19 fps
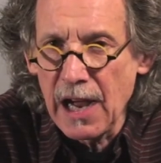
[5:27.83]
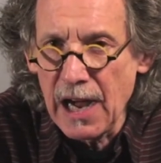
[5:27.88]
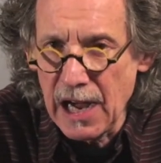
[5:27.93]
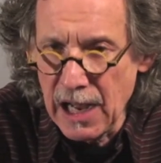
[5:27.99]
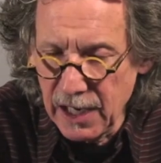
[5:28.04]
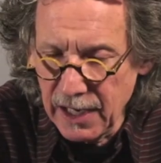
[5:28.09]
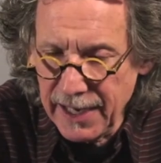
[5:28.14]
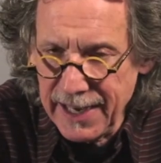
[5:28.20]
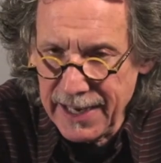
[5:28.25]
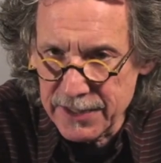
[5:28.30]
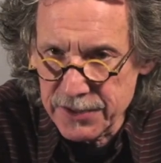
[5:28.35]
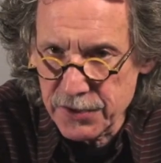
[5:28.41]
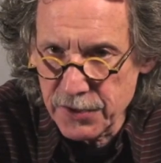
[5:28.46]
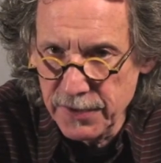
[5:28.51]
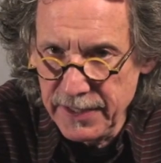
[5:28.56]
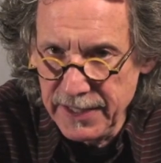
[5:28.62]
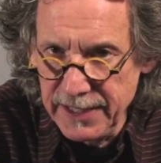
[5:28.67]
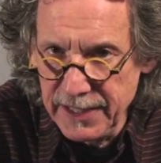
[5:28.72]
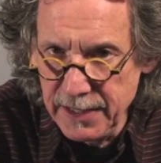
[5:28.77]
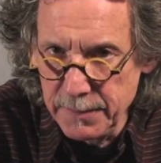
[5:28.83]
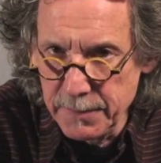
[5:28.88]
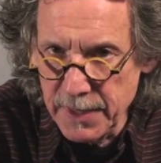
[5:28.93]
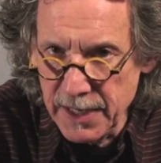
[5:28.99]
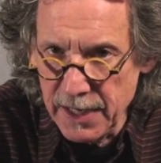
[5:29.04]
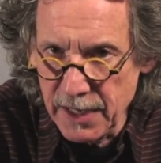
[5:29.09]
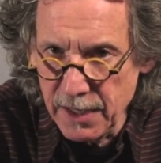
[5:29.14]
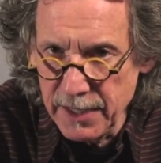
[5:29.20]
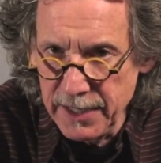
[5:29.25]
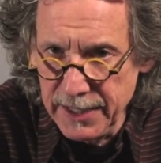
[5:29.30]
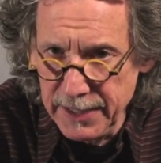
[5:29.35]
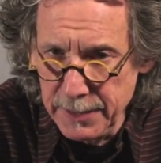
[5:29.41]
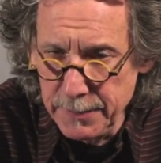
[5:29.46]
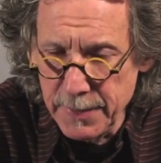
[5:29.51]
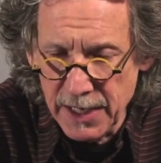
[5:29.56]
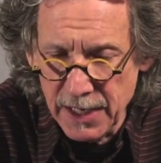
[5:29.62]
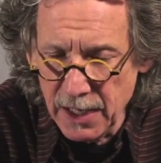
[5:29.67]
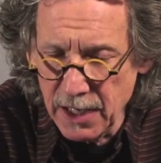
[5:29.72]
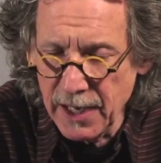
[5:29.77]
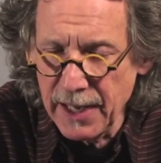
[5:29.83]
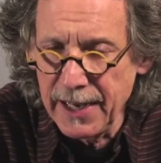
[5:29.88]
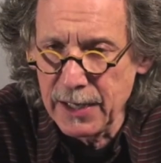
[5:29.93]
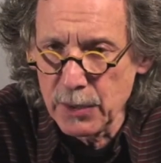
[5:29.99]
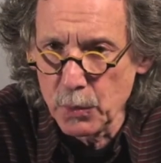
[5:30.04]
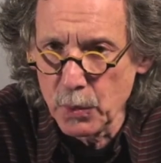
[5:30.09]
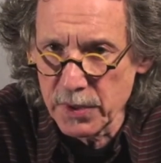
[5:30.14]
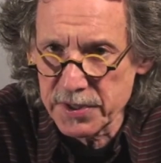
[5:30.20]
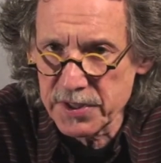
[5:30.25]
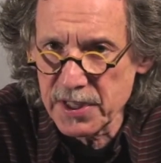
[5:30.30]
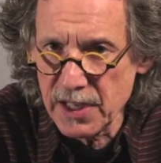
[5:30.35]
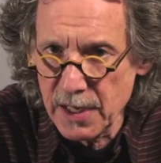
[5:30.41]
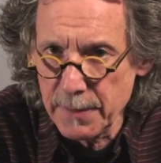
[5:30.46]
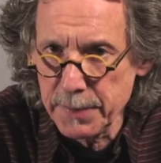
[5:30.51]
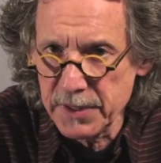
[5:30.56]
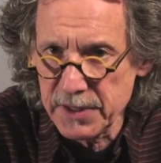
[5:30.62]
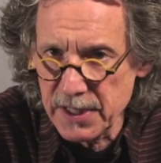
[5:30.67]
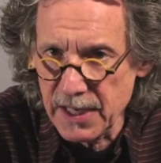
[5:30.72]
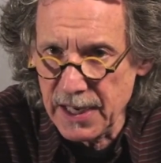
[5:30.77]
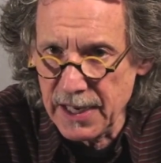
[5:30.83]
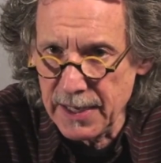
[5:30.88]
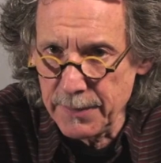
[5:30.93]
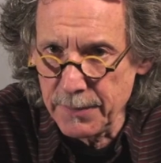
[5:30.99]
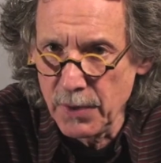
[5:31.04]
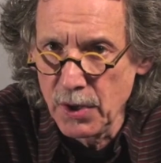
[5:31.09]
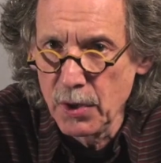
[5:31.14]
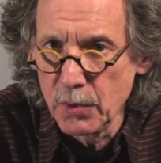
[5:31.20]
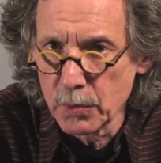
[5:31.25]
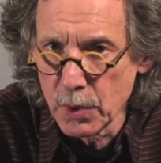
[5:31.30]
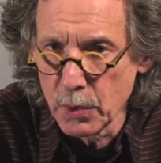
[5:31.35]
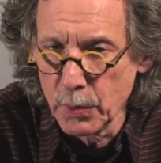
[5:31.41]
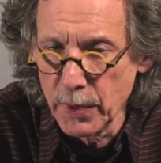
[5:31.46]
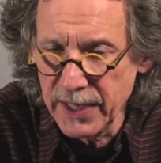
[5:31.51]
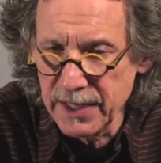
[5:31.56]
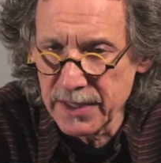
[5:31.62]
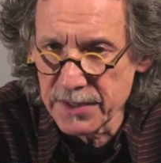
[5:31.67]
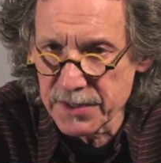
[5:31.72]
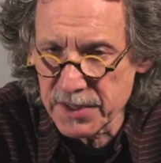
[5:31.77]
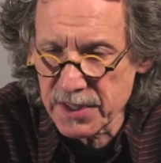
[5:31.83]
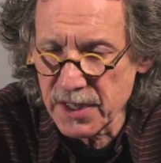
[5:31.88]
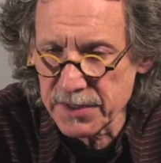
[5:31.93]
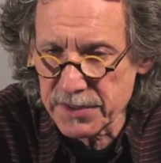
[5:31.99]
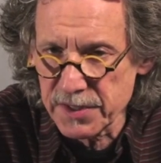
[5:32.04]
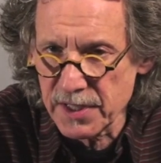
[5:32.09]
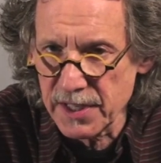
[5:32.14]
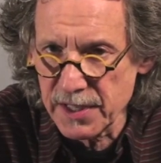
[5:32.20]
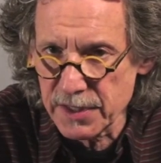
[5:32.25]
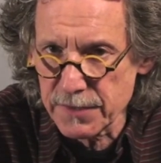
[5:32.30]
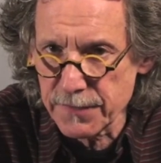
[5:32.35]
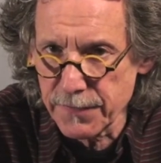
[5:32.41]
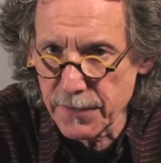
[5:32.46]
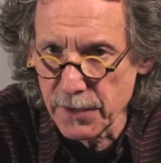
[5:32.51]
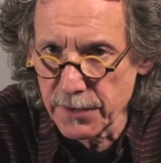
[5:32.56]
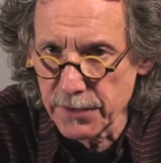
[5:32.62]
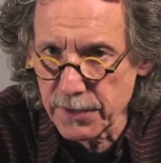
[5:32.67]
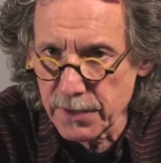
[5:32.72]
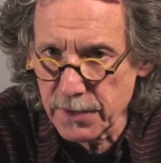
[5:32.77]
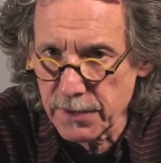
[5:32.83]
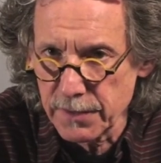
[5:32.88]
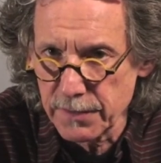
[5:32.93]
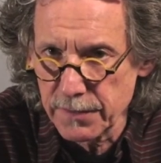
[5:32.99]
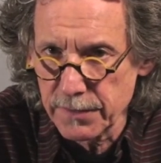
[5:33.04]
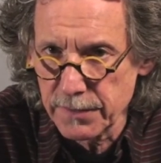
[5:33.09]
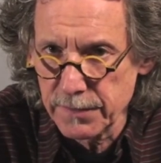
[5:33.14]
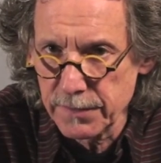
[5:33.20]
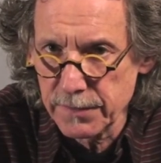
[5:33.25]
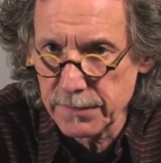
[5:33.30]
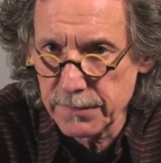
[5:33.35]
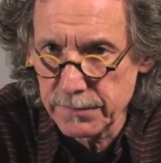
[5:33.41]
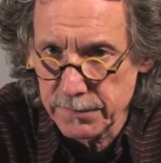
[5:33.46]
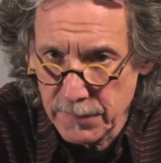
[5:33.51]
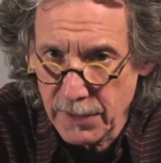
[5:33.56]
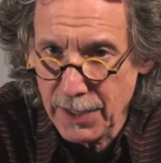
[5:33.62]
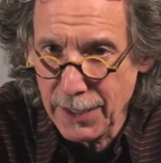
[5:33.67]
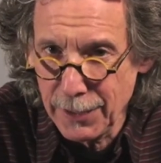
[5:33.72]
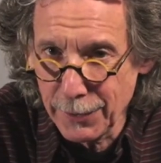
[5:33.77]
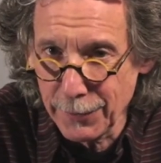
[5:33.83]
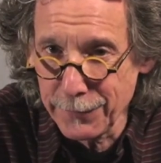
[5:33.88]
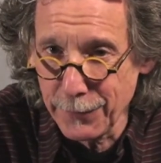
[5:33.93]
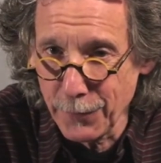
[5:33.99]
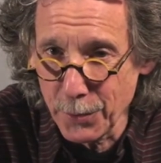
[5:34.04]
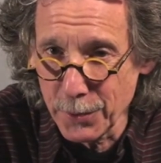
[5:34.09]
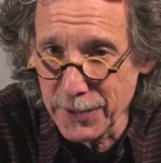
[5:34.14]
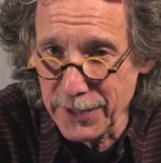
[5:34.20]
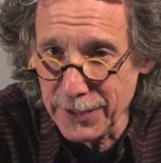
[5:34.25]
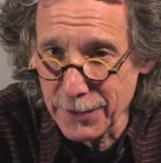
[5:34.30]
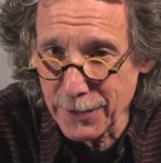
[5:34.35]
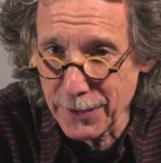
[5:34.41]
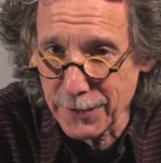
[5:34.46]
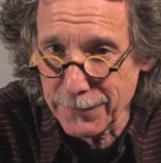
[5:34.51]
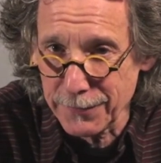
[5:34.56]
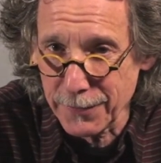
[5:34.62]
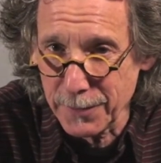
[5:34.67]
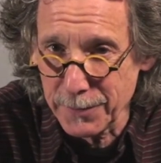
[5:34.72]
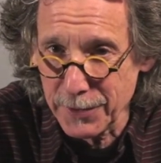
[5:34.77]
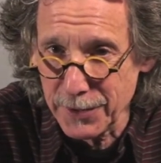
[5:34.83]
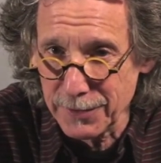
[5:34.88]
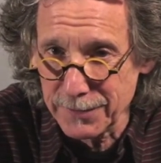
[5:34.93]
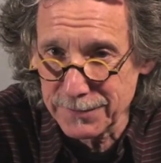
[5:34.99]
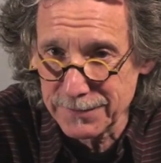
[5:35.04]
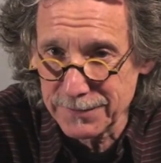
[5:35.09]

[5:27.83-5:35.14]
I'll answer the email and we'll set up a time where we can discuss things further. I look forward to hearing from you.